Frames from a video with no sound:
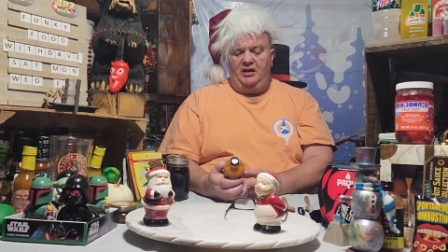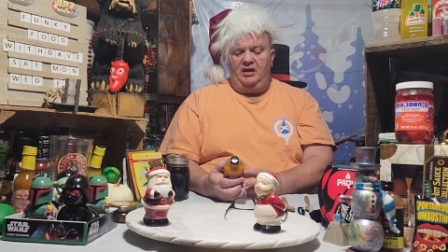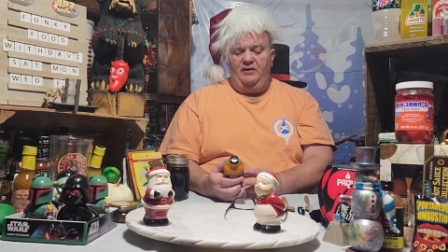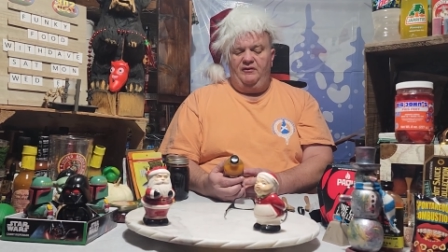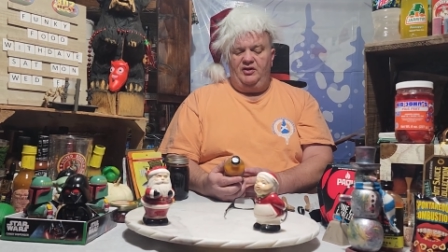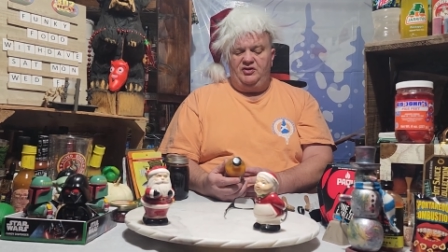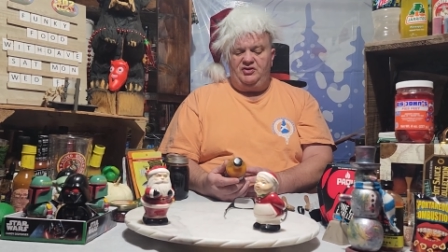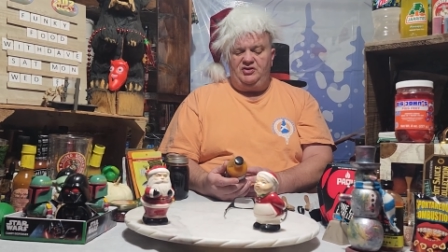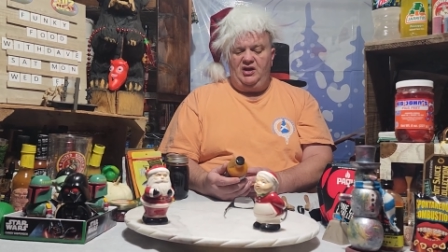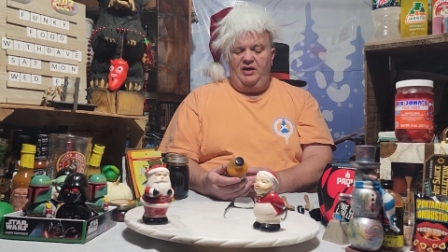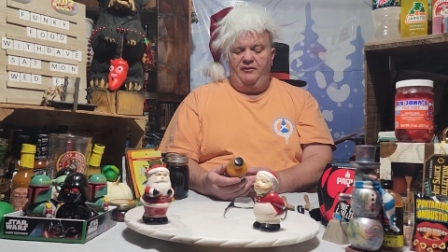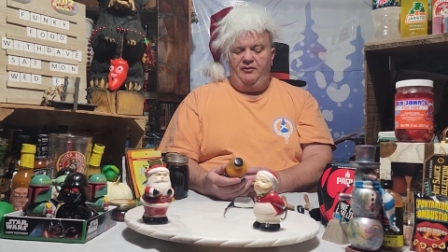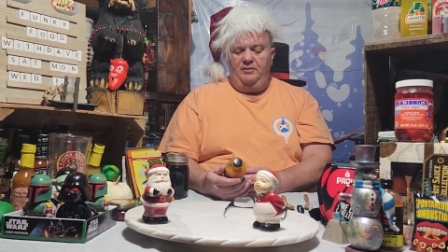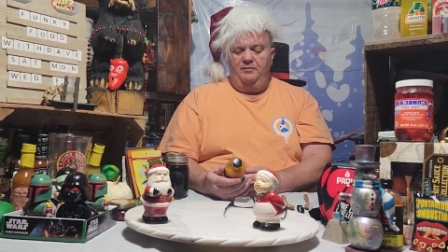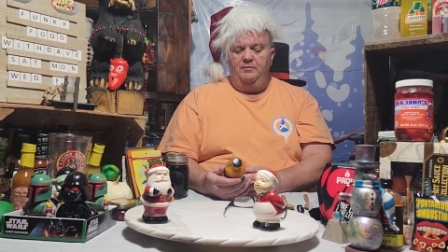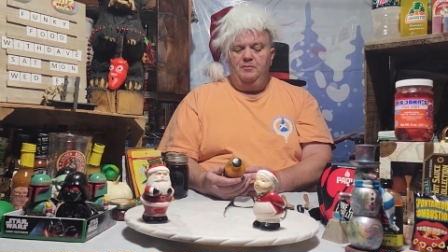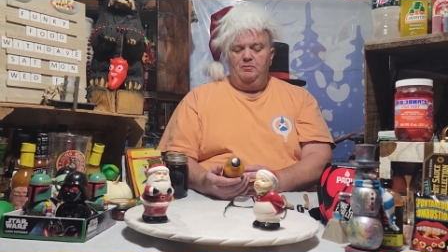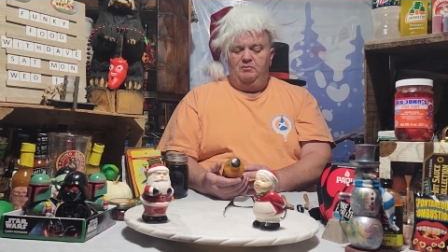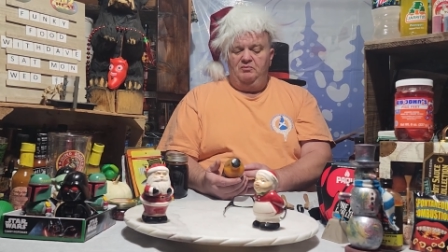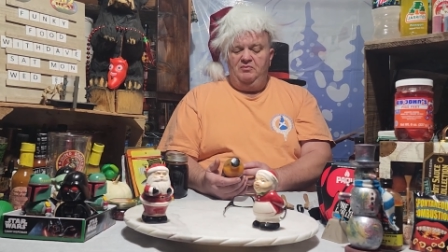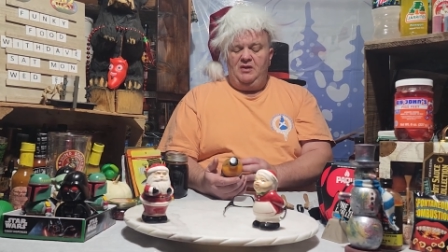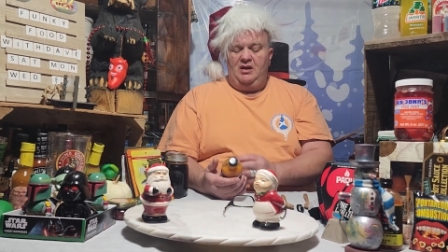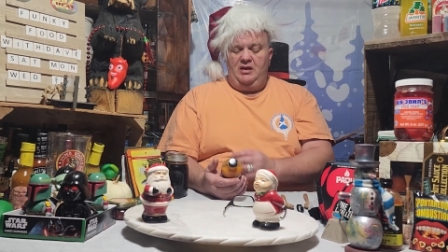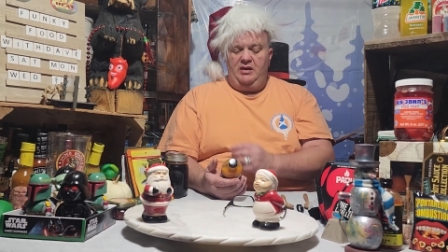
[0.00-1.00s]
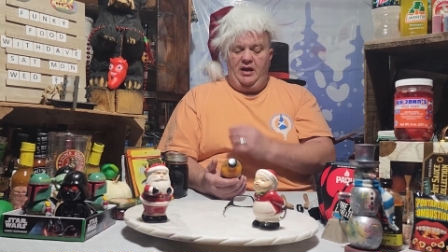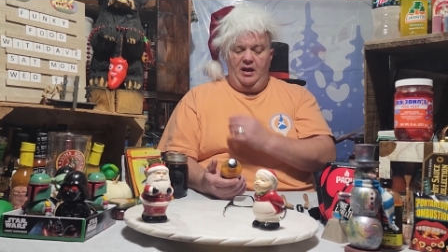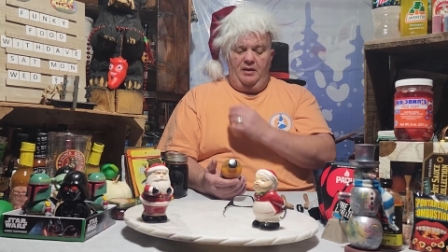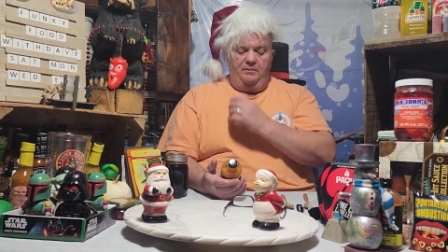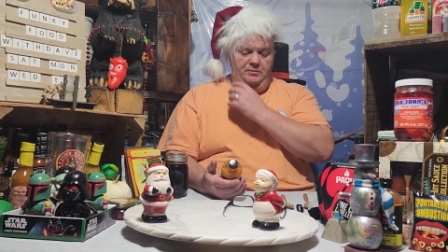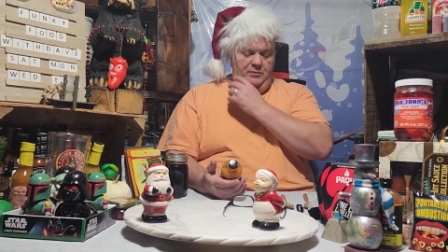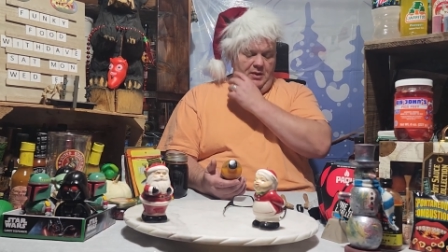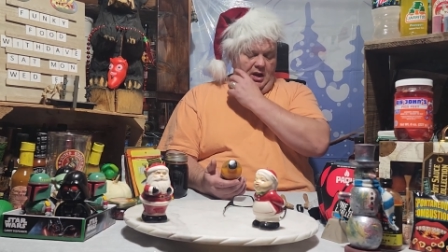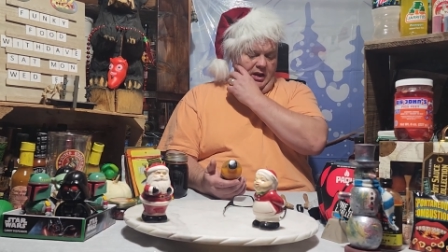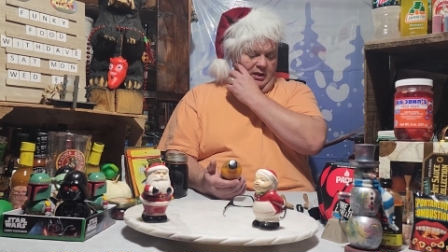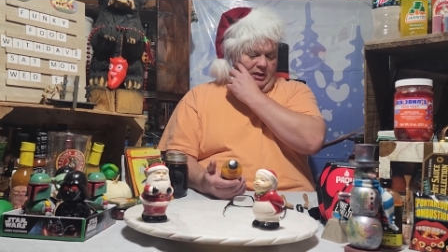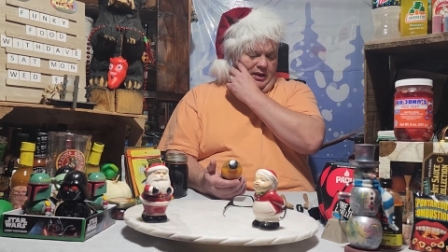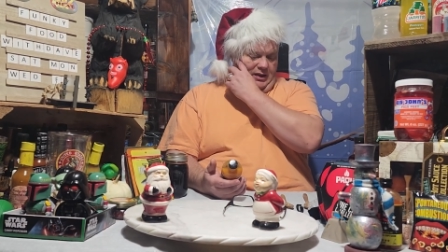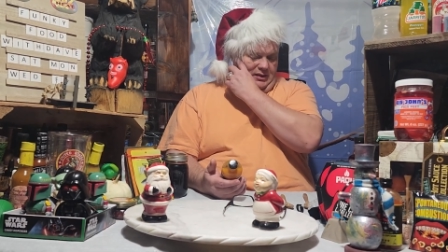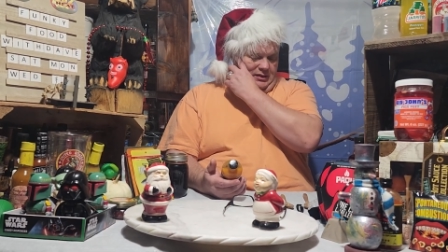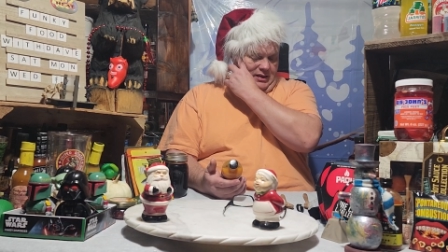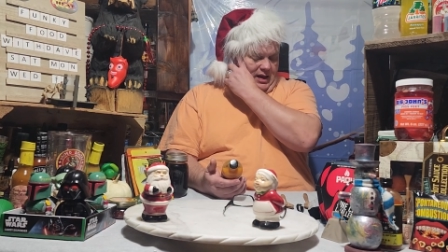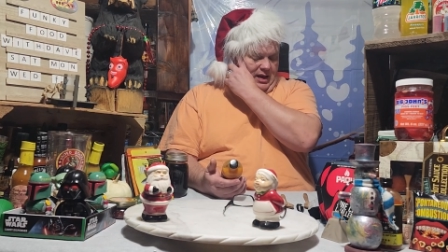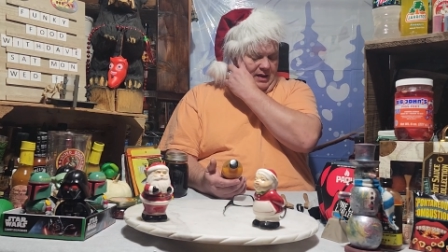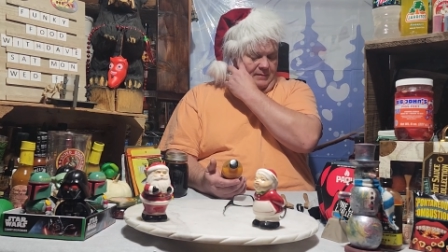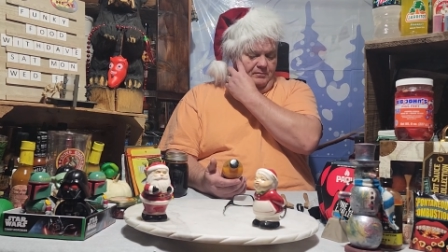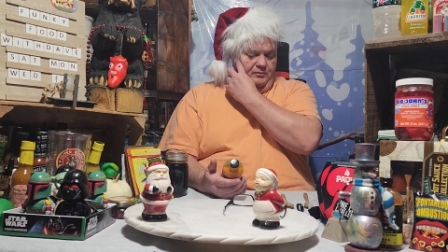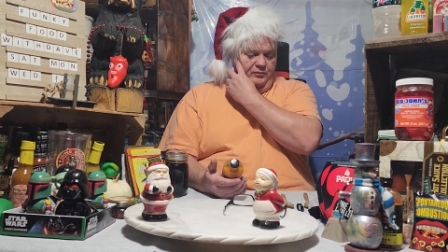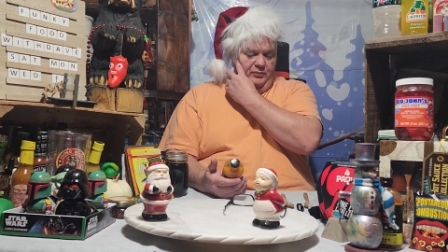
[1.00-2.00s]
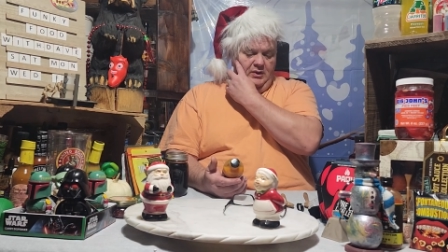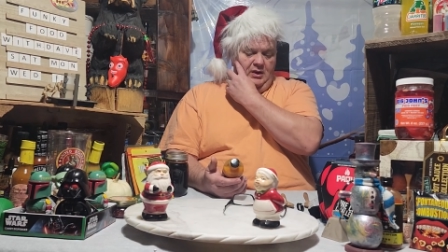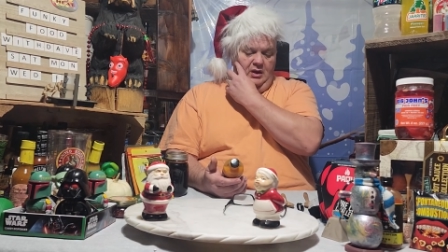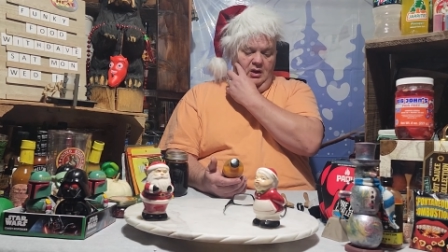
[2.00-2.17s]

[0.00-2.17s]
Wow. Yeah, I like that.